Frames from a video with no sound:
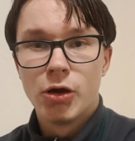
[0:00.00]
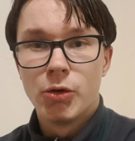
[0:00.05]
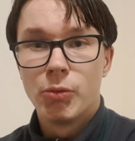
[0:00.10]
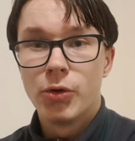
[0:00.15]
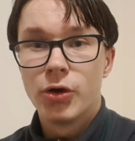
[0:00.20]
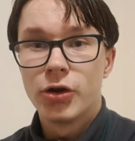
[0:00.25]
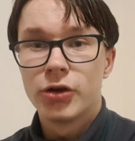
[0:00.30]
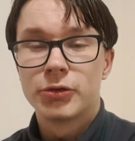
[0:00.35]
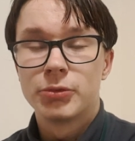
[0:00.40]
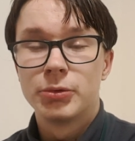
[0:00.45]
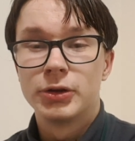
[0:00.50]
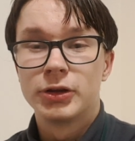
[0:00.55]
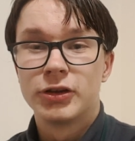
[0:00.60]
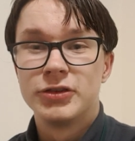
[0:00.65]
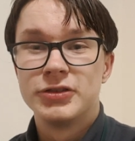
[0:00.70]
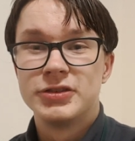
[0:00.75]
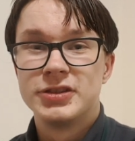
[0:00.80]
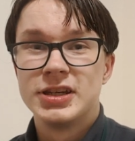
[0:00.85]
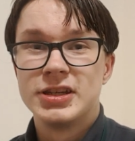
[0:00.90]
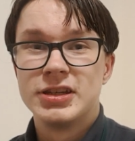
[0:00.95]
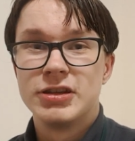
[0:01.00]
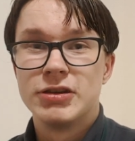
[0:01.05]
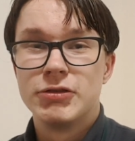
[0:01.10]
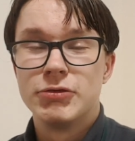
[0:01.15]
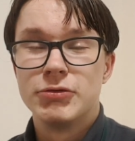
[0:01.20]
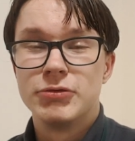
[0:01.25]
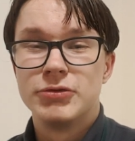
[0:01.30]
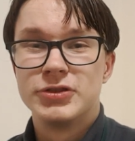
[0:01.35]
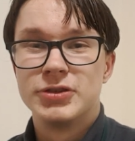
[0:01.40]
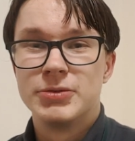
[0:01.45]
Work will
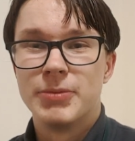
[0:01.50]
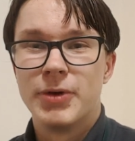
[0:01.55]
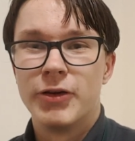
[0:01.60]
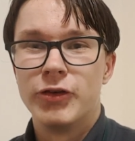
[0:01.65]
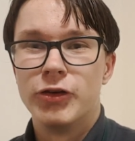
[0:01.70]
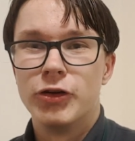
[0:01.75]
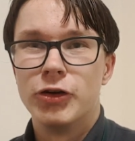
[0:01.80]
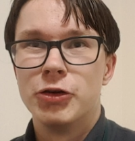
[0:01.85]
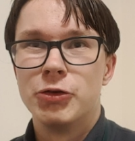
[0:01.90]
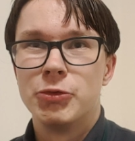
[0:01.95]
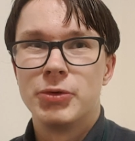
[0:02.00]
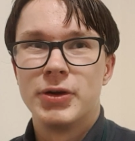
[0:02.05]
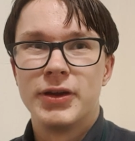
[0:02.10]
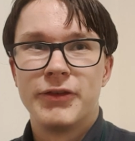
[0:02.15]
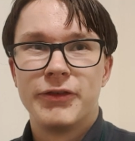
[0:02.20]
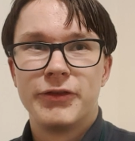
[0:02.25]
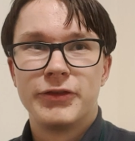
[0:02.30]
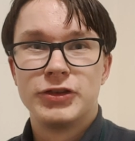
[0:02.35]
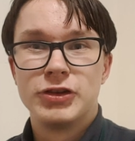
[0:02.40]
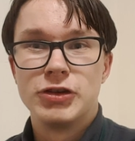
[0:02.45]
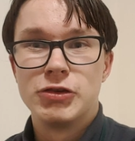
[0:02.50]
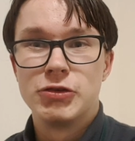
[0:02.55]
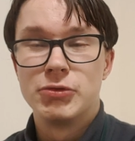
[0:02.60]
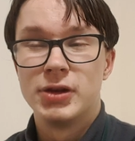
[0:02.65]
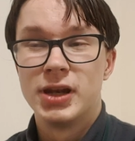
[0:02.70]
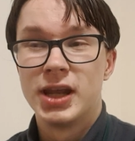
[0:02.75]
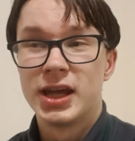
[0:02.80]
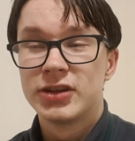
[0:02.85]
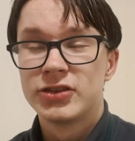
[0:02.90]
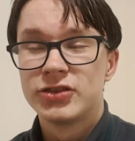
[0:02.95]
continue tomorrow with two
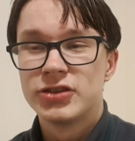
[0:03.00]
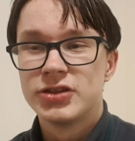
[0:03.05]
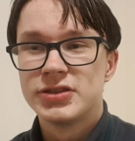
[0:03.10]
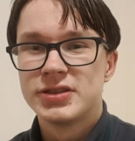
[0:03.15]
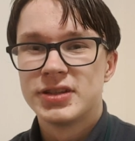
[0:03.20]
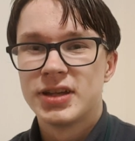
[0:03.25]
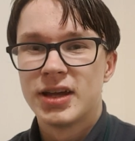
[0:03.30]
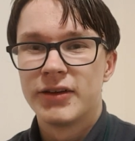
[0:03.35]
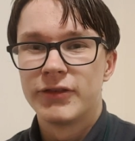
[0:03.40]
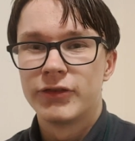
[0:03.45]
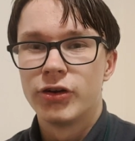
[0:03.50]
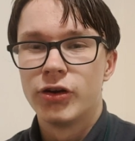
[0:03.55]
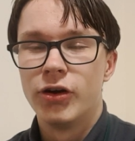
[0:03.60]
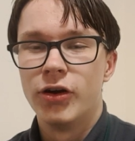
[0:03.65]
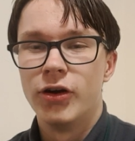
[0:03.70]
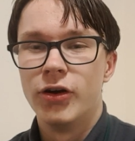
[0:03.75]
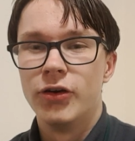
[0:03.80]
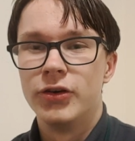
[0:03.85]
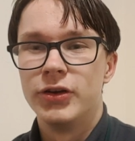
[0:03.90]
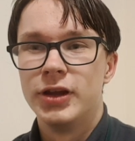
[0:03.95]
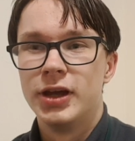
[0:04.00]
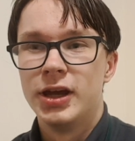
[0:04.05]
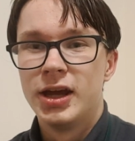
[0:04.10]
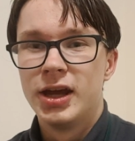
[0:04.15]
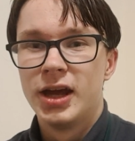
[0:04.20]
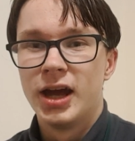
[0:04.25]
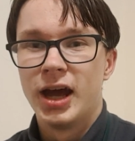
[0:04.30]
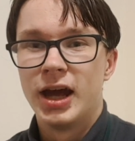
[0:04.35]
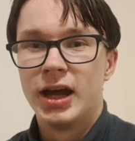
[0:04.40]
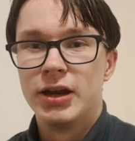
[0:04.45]
lectures that I've got on
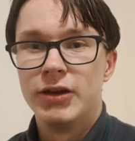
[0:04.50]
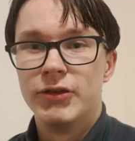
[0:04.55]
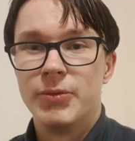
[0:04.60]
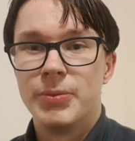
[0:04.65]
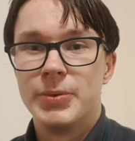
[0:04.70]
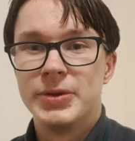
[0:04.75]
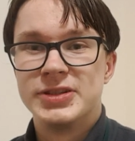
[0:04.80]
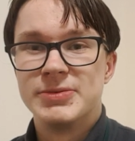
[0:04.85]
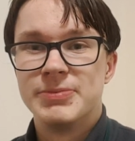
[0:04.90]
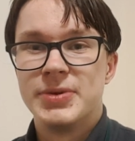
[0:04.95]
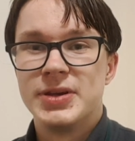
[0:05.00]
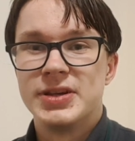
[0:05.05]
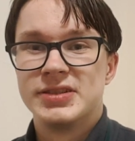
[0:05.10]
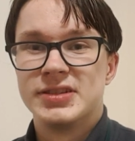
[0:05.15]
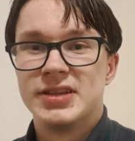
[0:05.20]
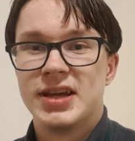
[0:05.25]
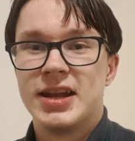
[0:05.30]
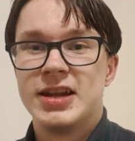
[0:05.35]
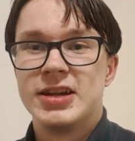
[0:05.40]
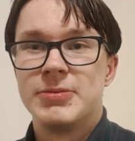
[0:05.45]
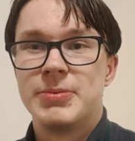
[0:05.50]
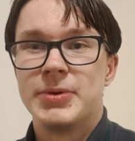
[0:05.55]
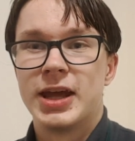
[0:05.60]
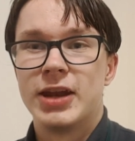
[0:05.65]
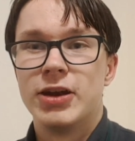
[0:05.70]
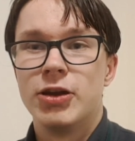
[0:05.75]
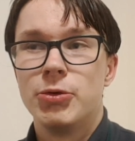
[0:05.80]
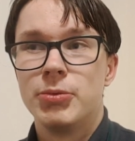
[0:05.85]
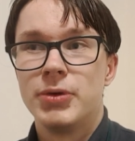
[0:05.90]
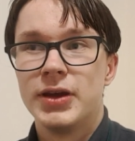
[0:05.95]
and other bits and pieces that I need to be
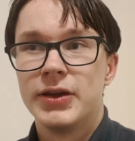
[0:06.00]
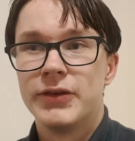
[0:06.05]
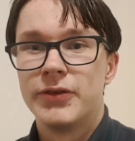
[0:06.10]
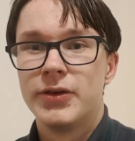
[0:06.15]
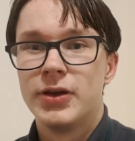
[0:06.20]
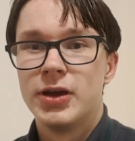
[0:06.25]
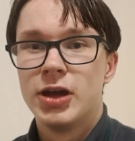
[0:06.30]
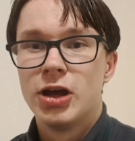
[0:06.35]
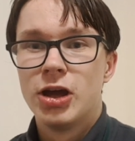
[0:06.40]
getting on with.